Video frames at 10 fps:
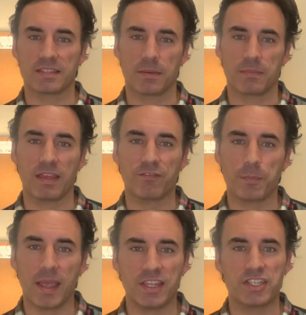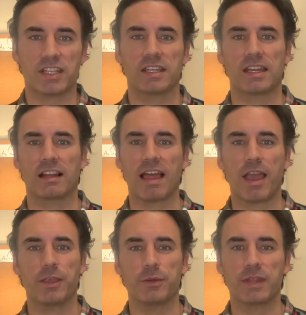information and allow
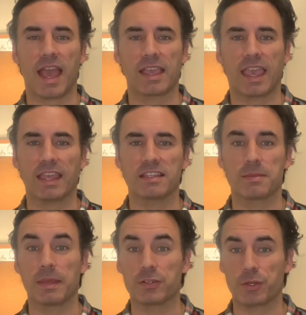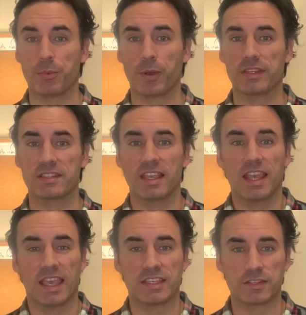you to gain some entry points
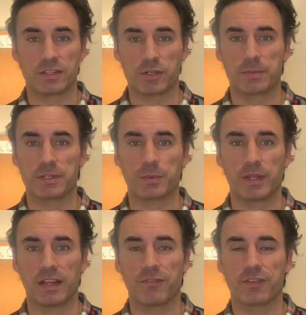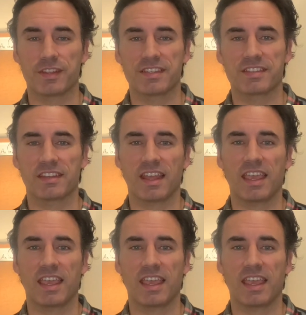into the scripture reading for this Sunday.